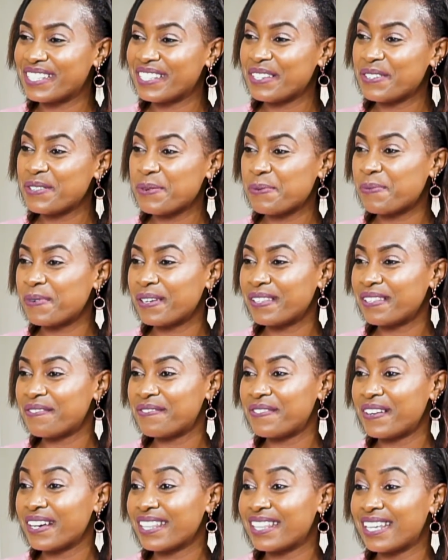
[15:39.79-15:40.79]
you know, but the
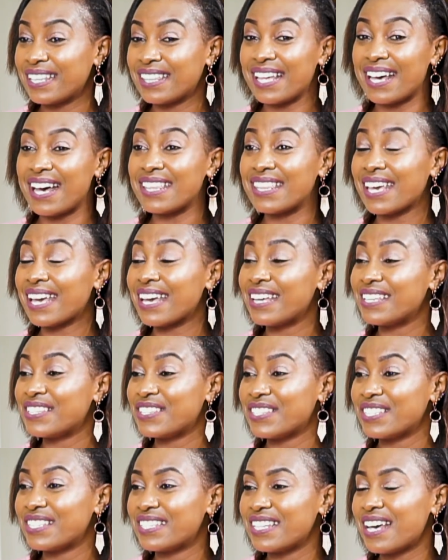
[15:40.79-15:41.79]
fact that they can't
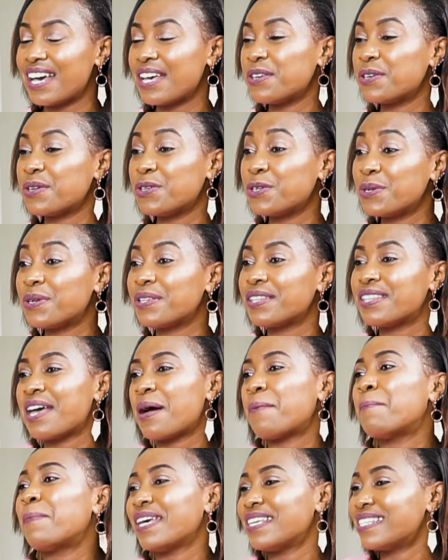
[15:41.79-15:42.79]
just, you're not
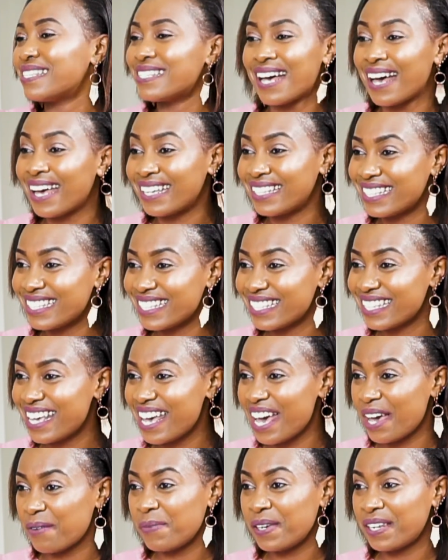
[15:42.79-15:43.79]
there by science.
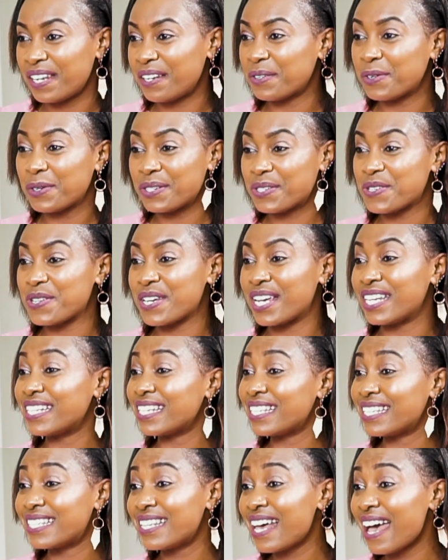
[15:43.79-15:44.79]
I mean, and God
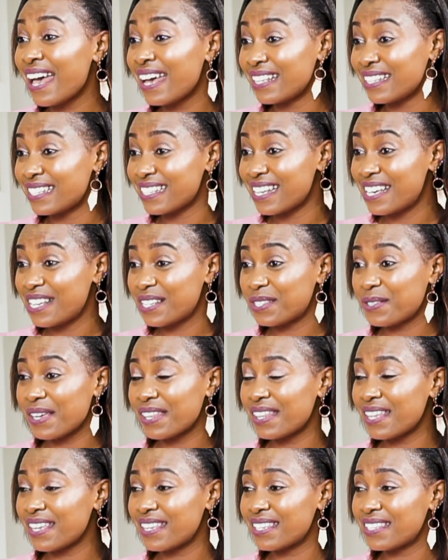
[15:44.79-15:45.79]
created science. So I
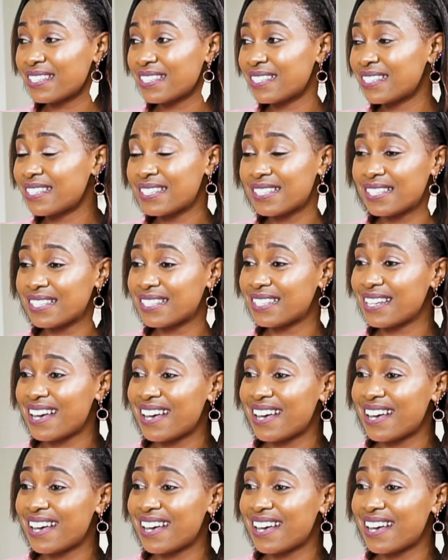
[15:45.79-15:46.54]
think it's just,